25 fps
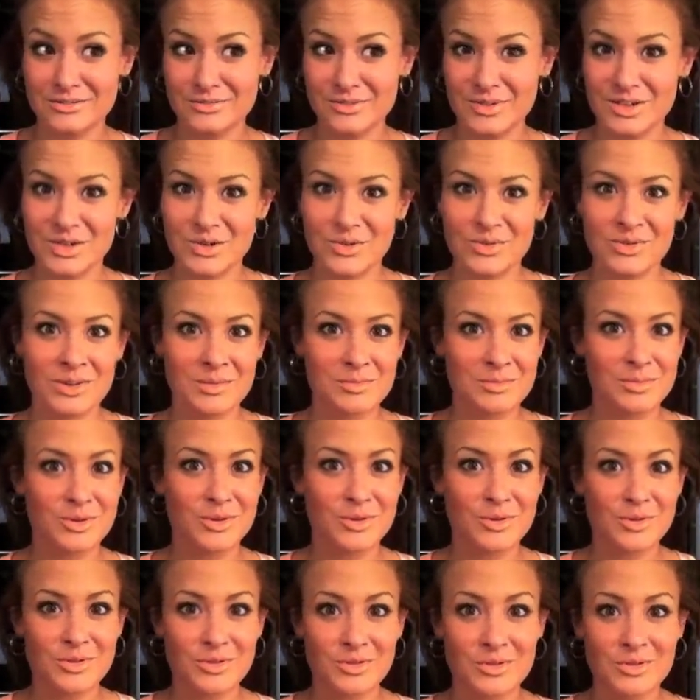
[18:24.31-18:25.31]
video
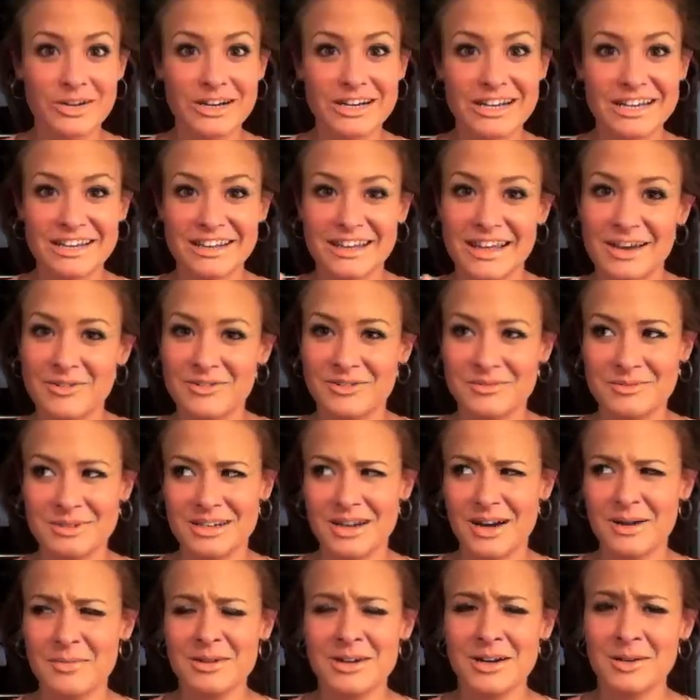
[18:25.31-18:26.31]
number 3 that will be
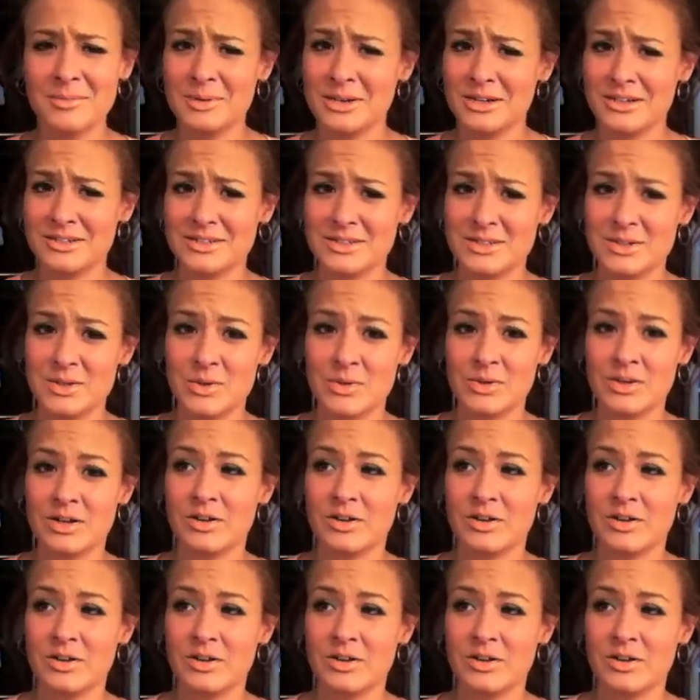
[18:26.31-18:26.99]
coming up here soon.